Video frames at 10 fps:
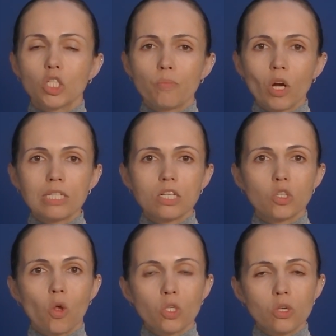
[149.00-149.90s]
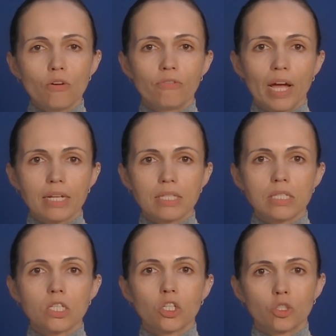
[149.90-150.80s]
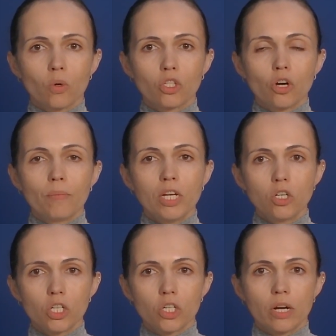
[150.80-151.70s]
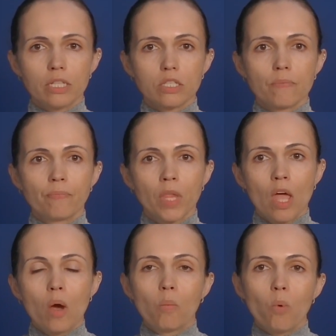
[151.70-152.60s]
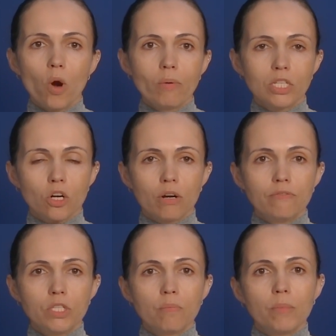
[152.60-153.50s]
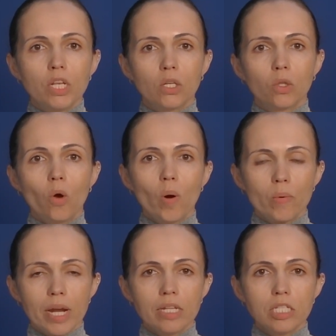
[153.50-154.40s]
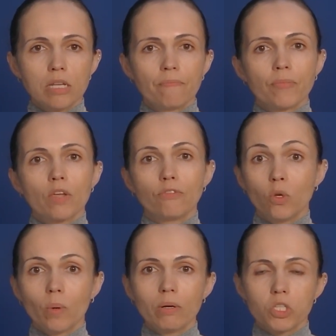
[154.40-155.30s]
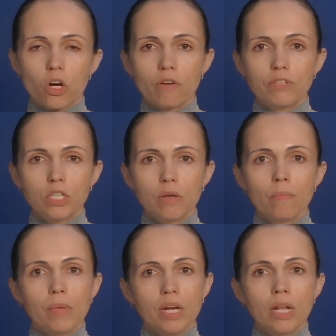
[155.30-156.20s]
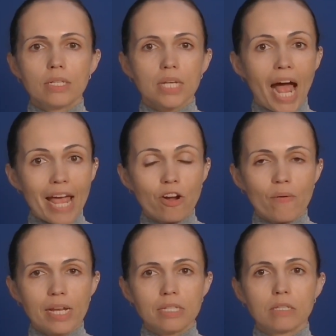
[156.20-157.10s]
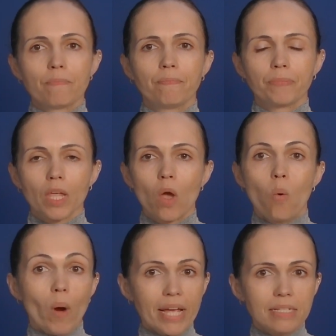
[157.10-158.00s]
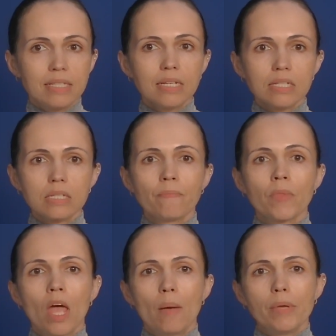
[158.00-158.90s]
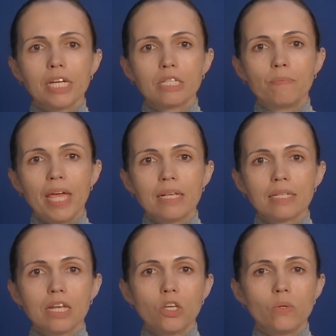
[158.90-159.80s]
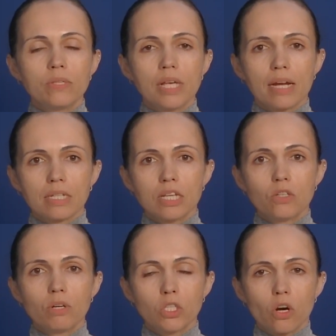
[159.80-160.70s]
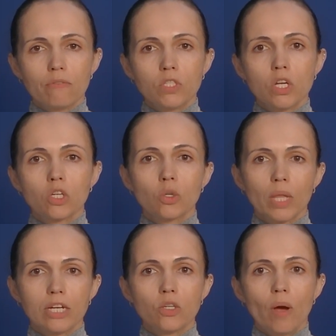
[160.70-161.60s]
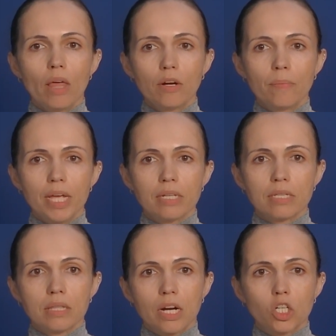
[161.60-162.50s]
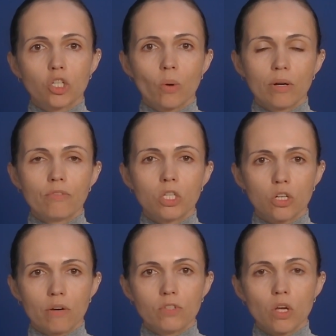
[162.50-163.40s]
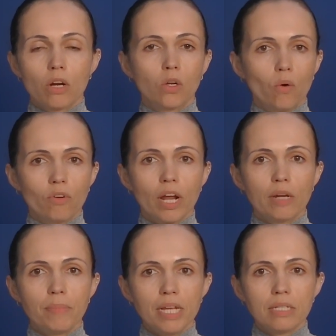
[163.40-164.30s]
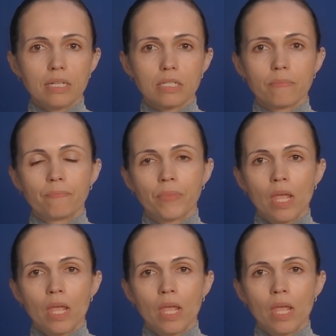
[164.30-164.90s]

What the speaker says: This process also affects short-term interest rates. More reserves mean lower rates, fewer reserves mean higher rates. Why is this? Because banks can use excess reserves to lend to other banks that are short of reserves on an overnight basis.